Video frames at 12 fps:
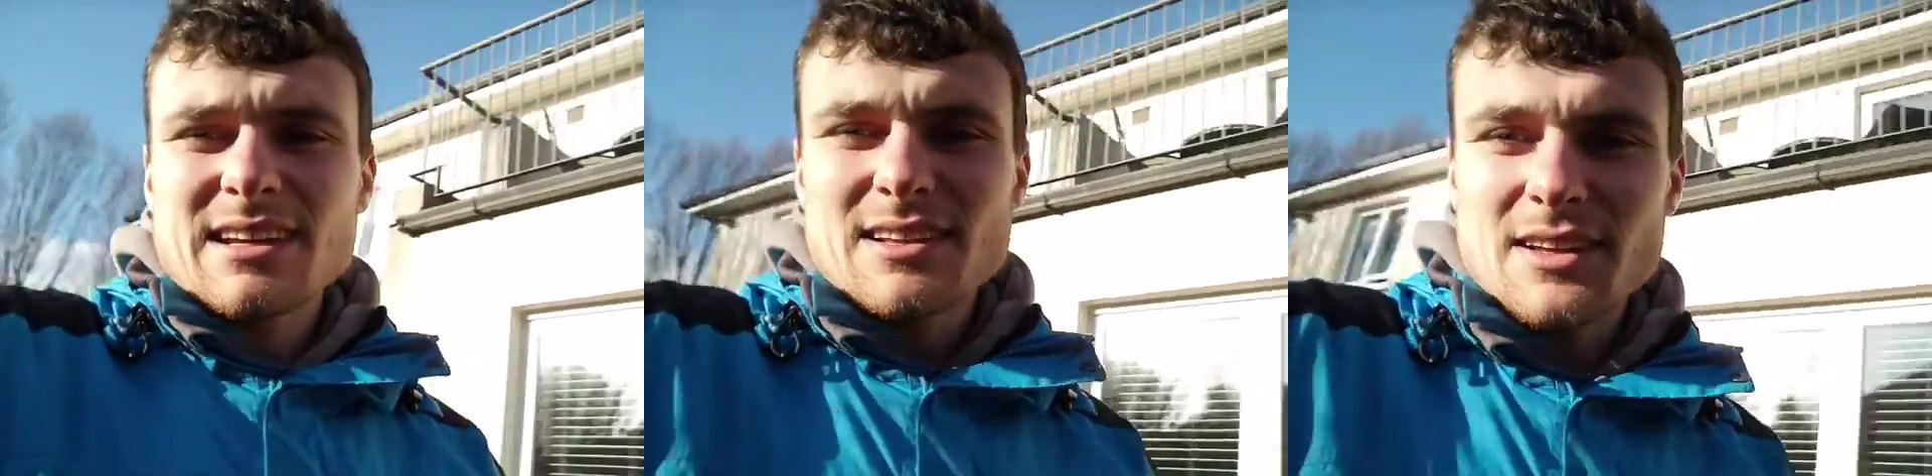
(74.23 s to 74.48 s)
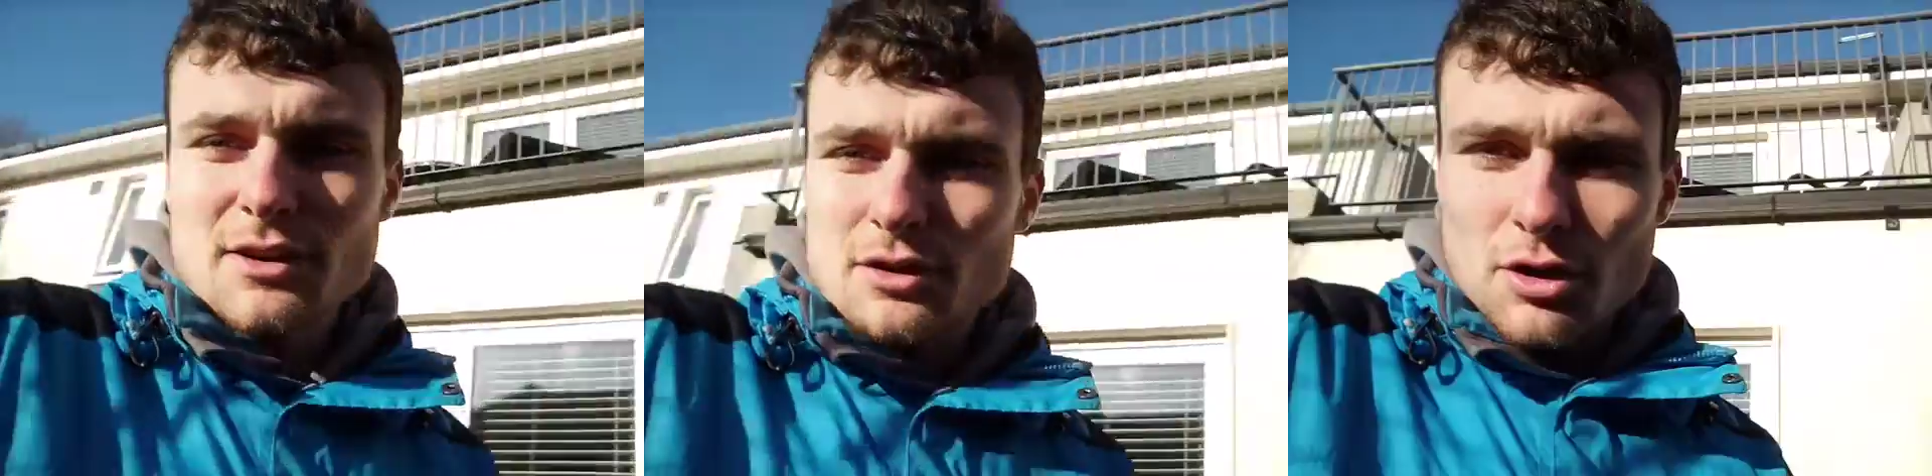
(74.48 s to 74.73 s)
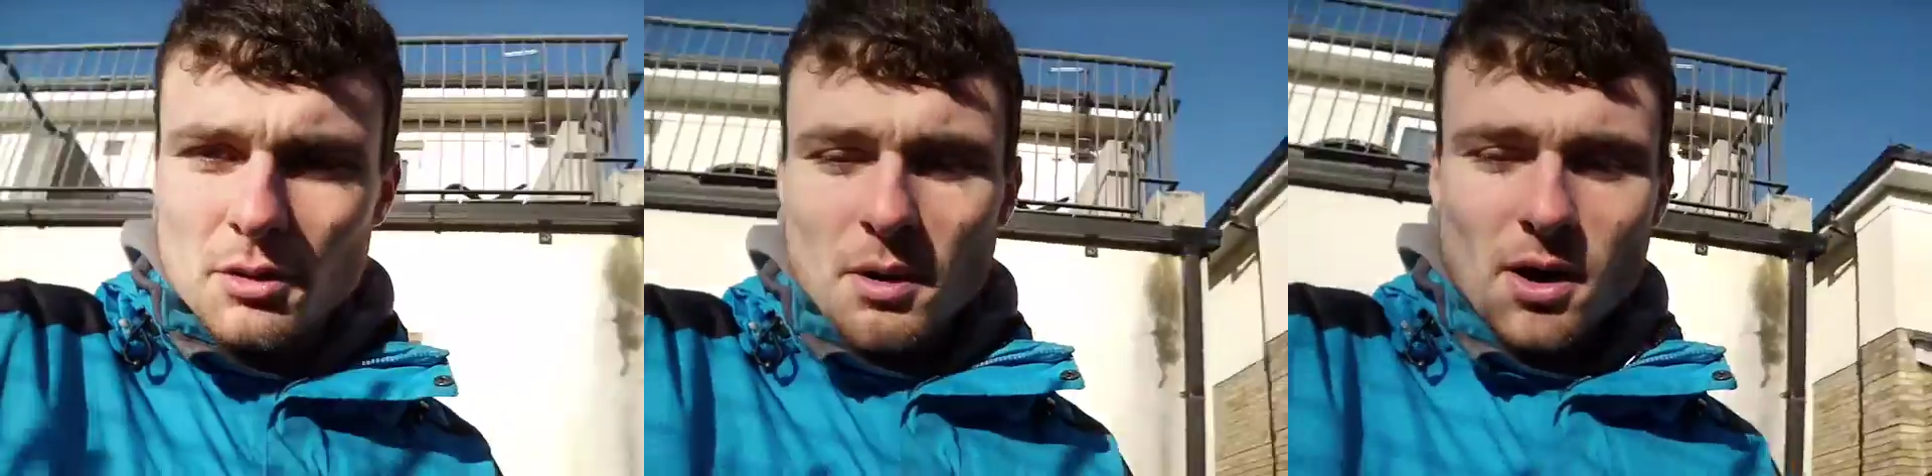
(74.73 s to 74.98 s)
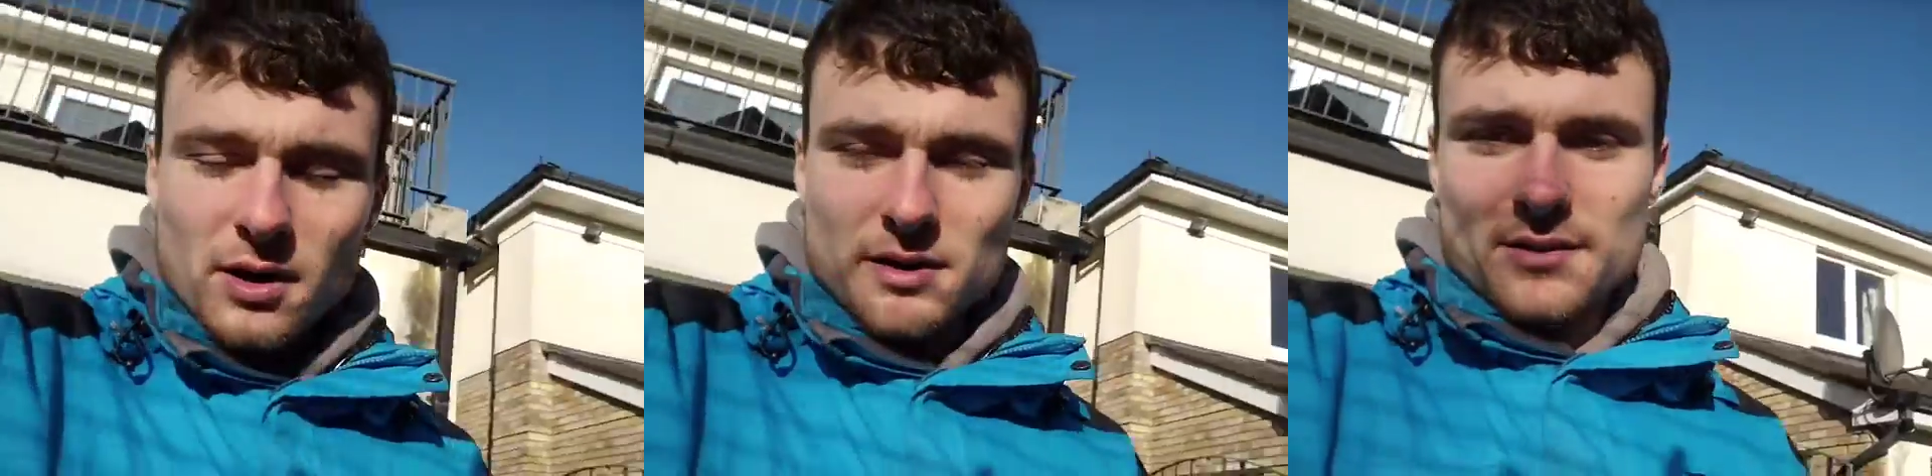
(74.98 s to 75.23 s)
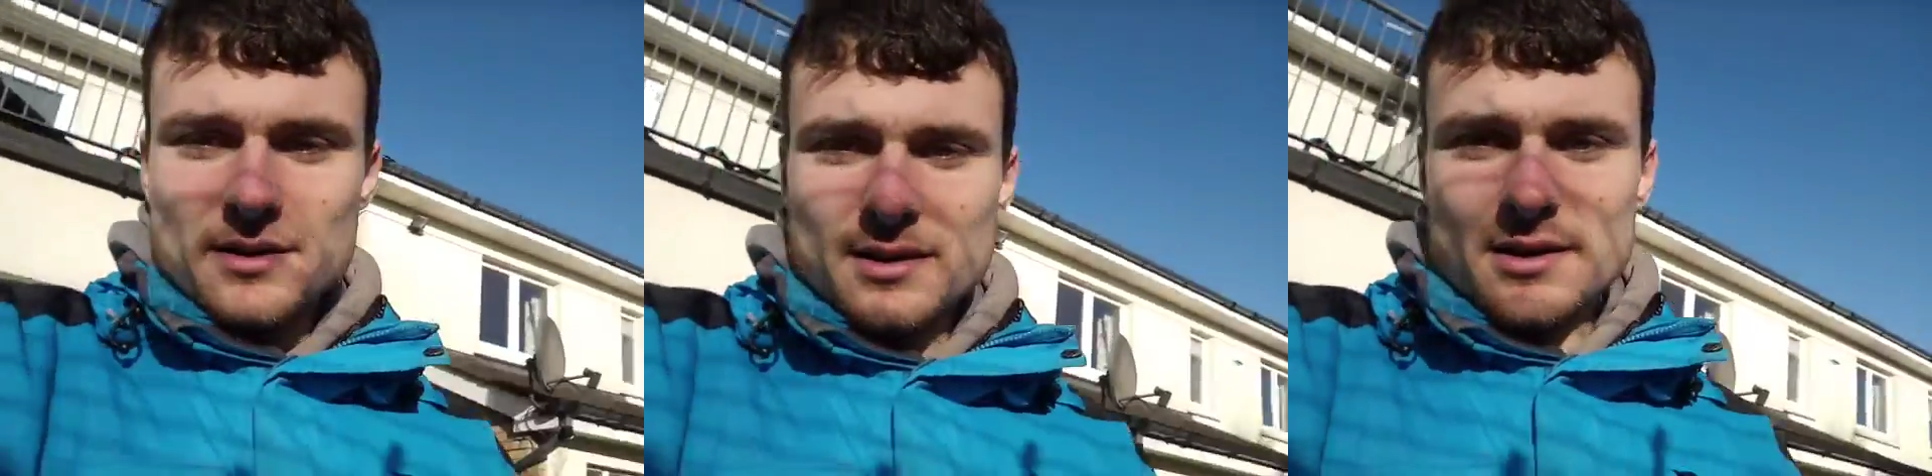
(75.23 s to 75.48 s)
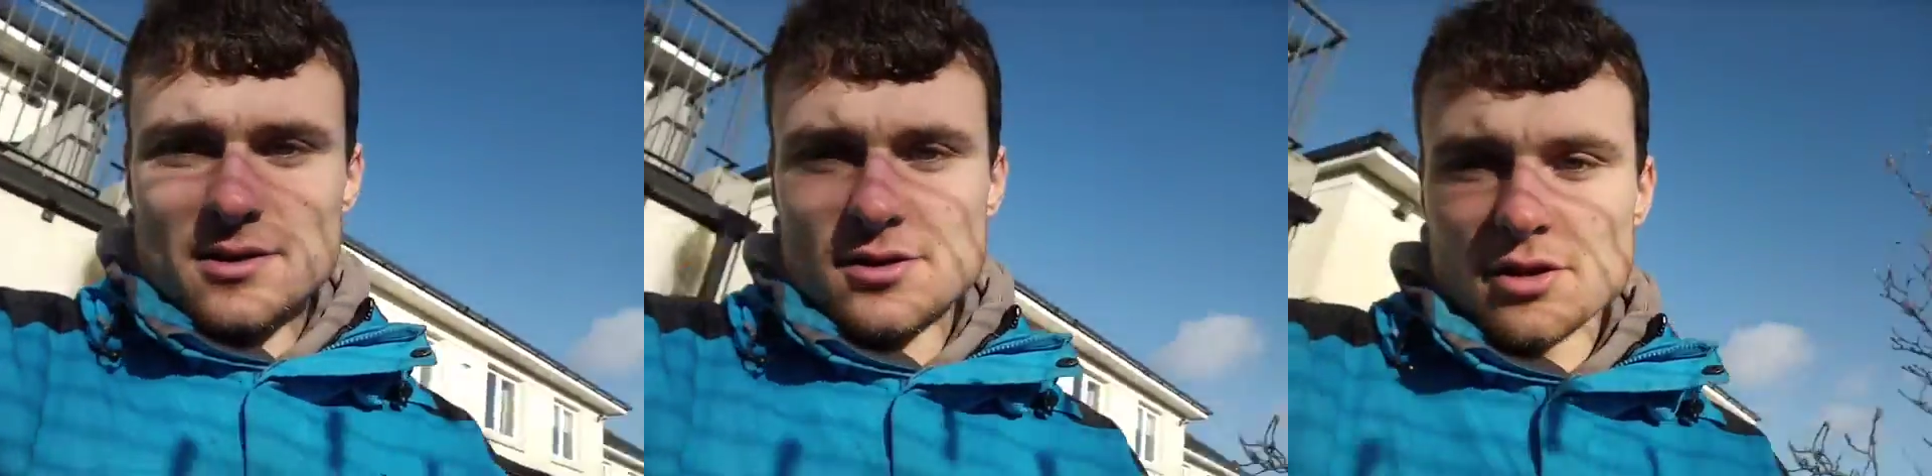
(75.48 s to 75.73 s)
Like, come on. Do
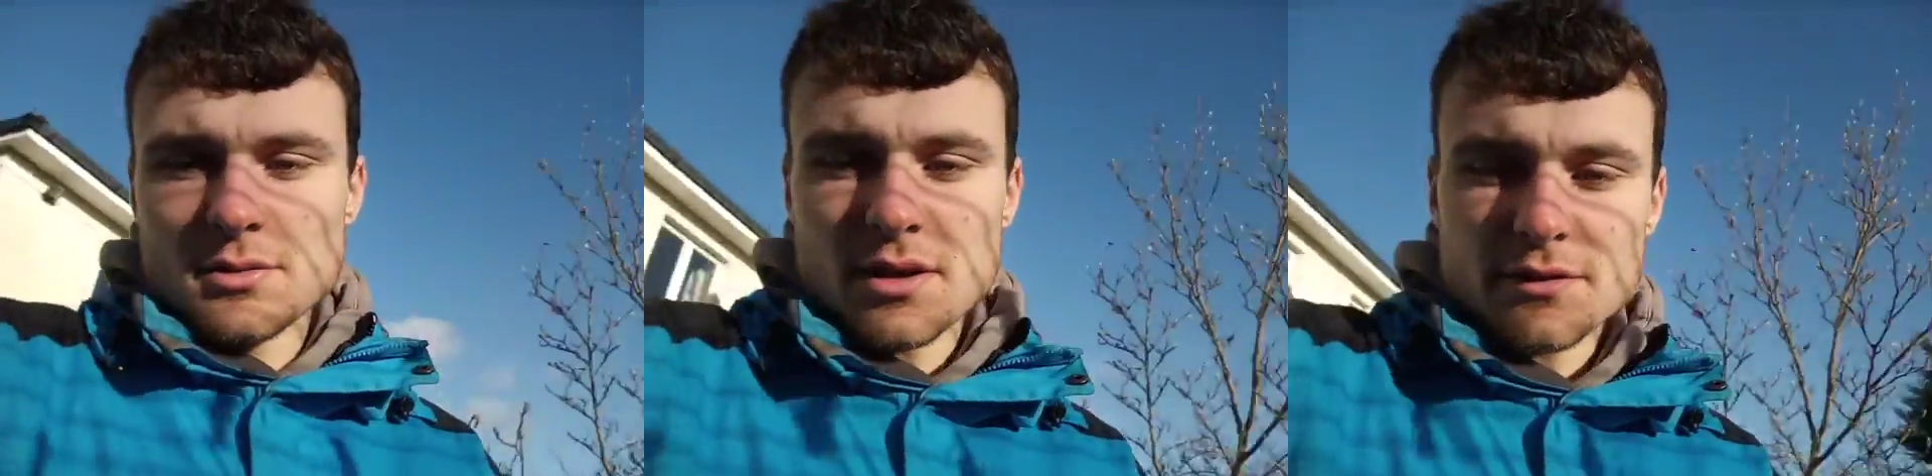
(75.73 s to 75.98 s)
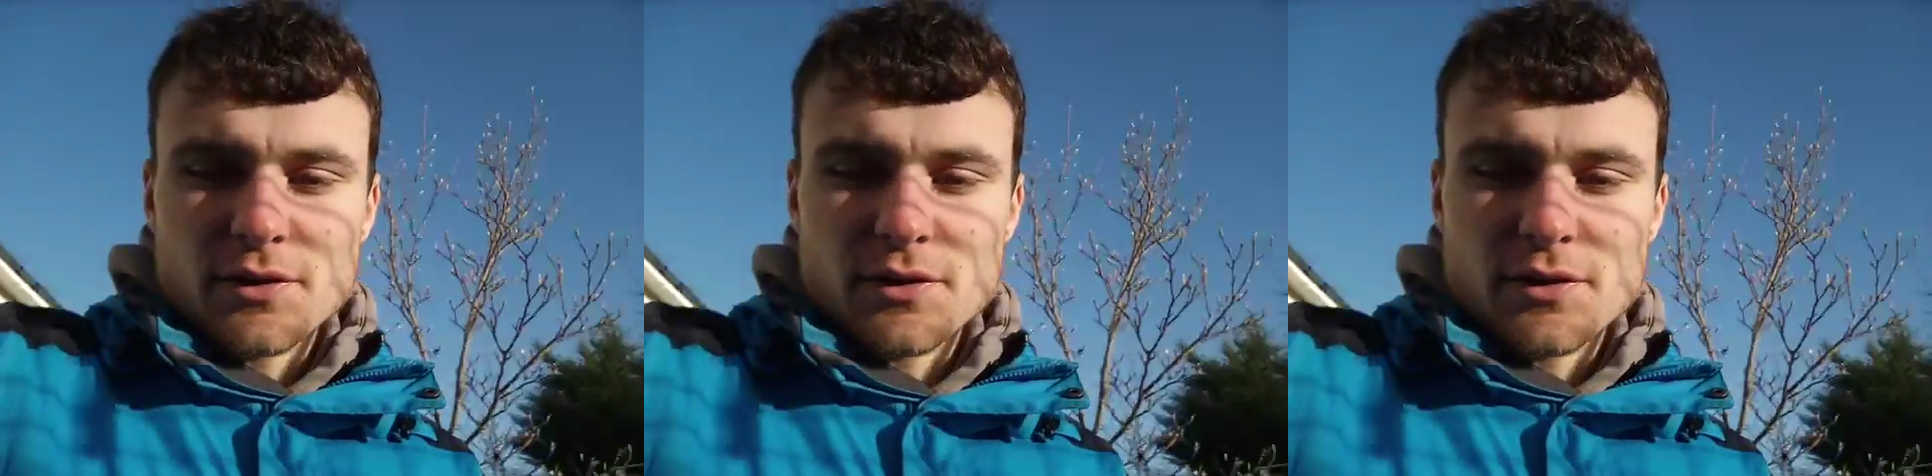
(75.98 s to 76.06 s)
you know what I mean?